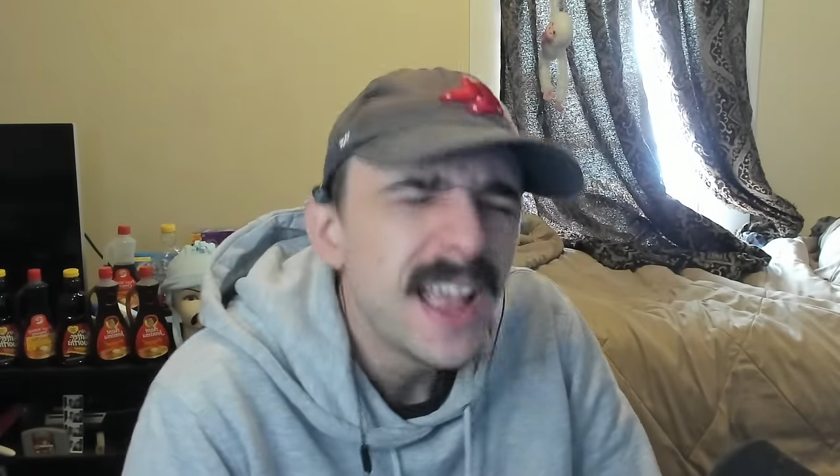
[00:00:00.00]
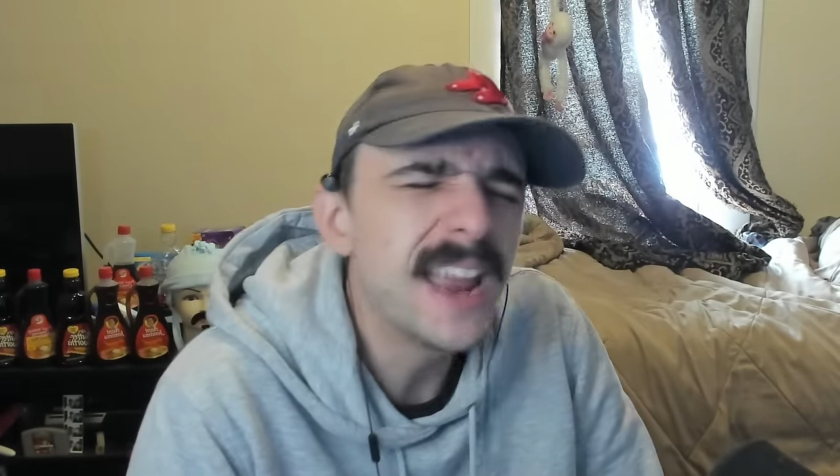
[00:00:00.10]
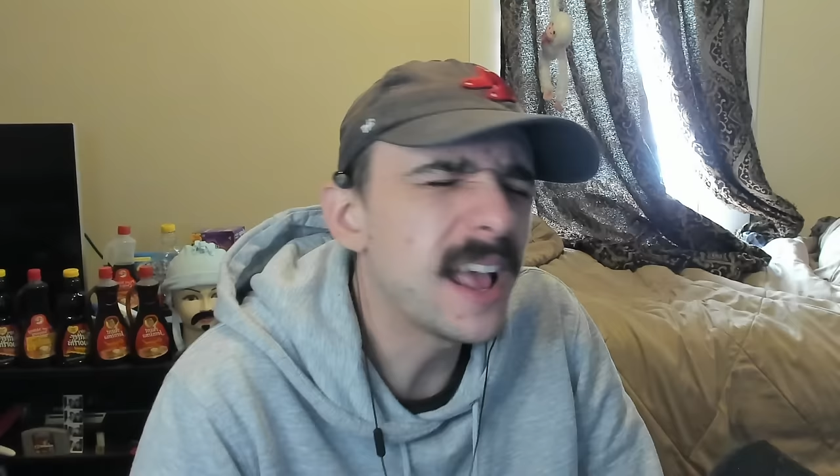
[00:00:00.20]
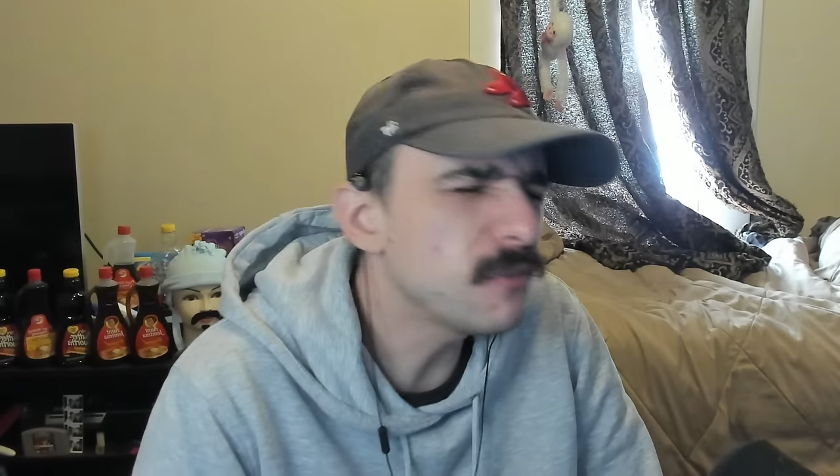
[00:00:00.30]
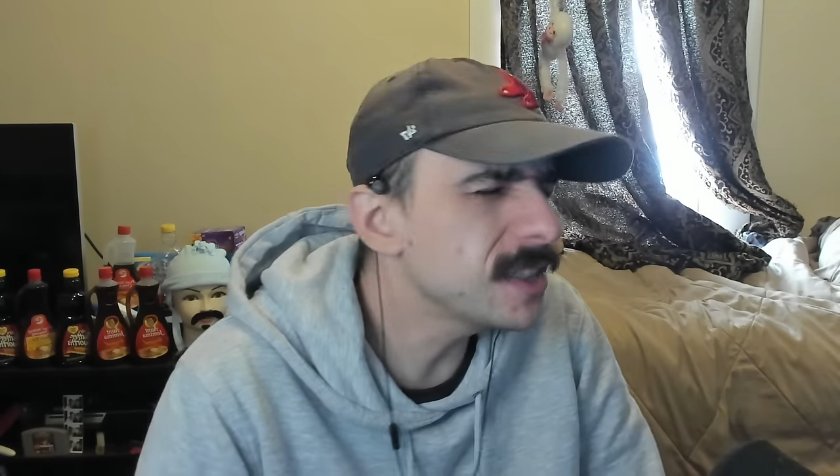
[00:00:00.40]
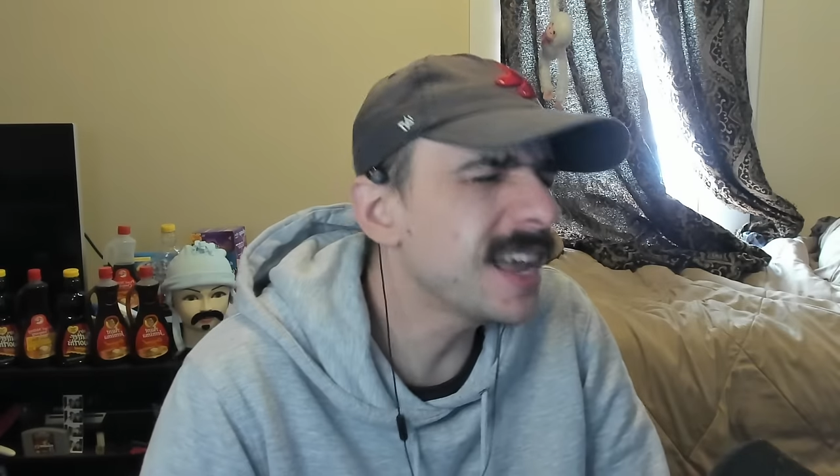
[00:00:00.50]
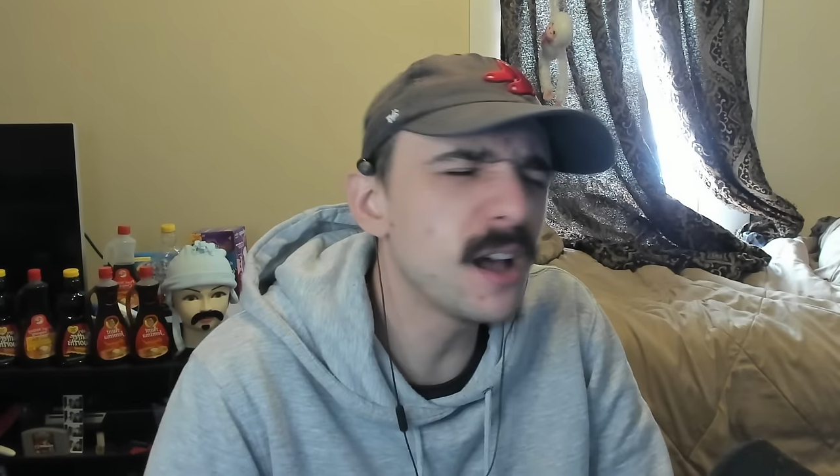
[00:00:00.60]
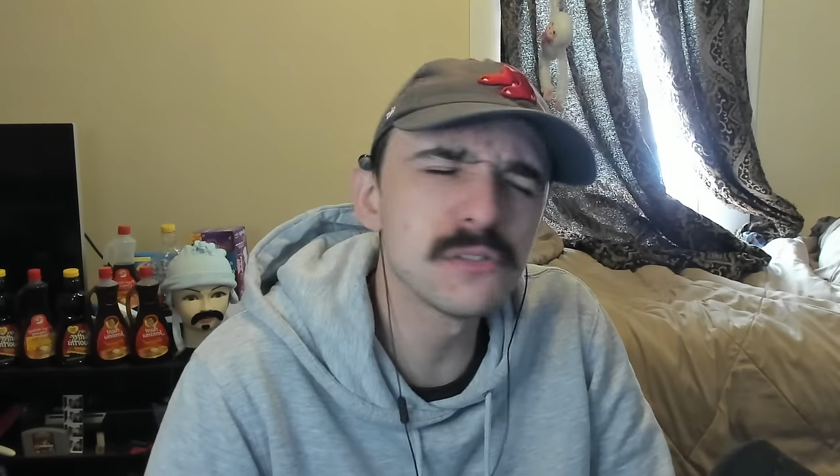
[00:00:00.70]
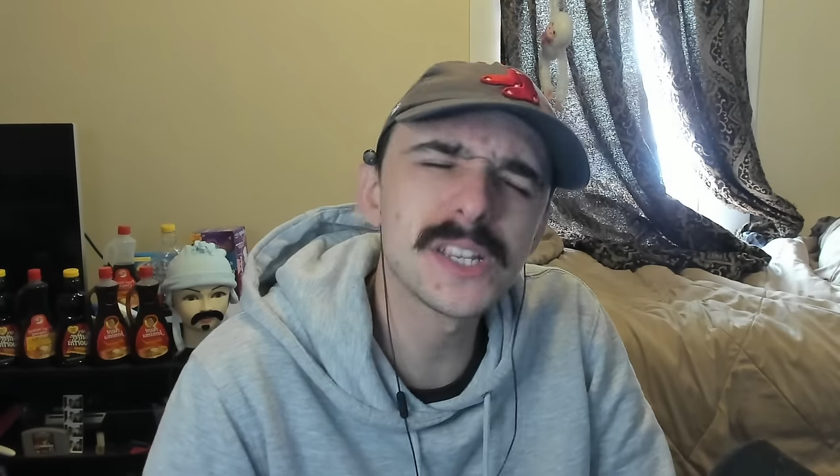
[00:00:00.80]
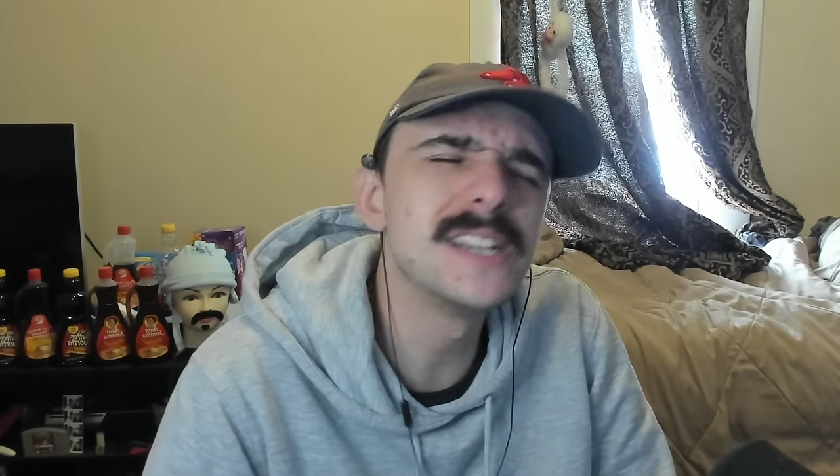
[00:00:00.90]
and everything
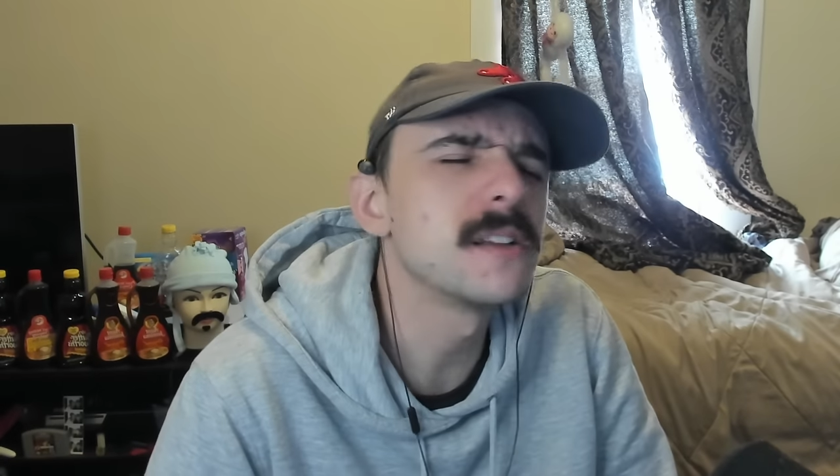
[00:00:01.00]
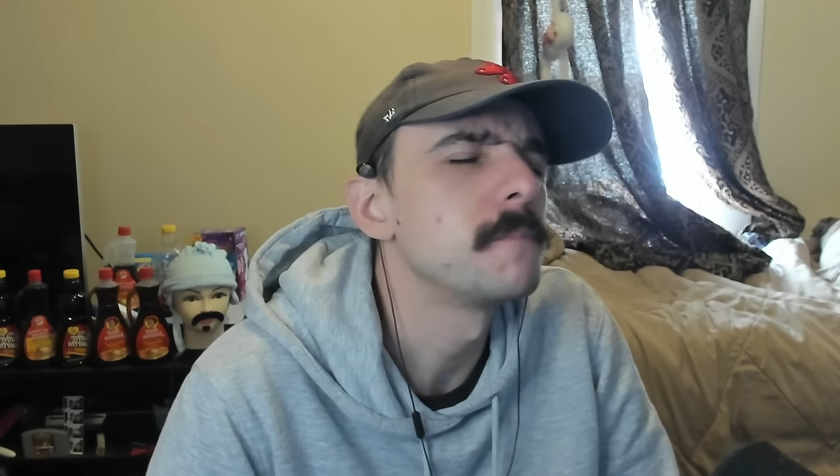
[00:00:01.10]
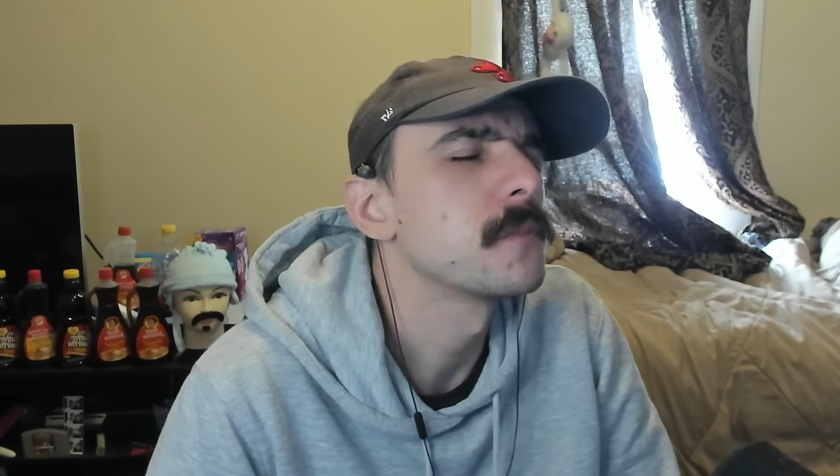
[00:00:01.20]
else is